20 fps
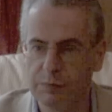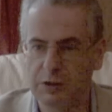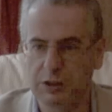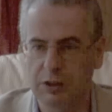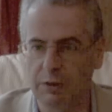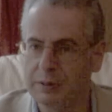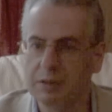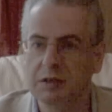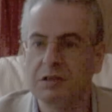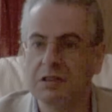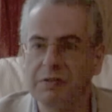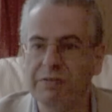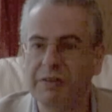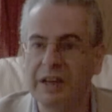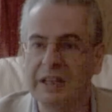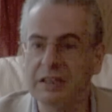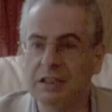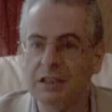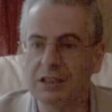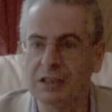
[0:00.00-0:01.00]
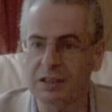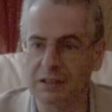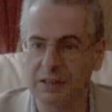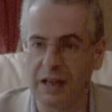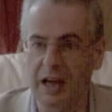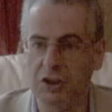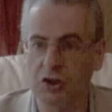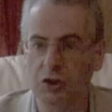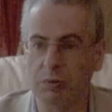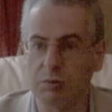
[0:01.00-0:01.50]
So it's a defence and
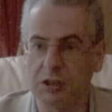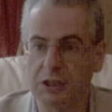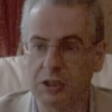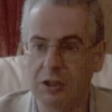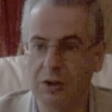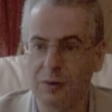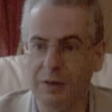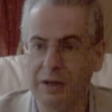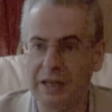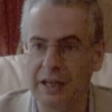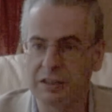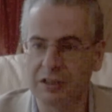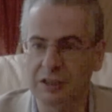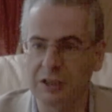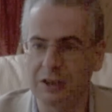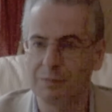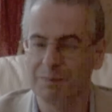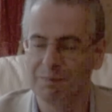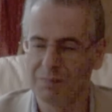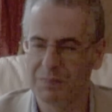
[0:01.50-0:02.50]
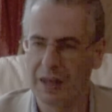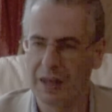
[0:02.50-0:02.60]
national security issue.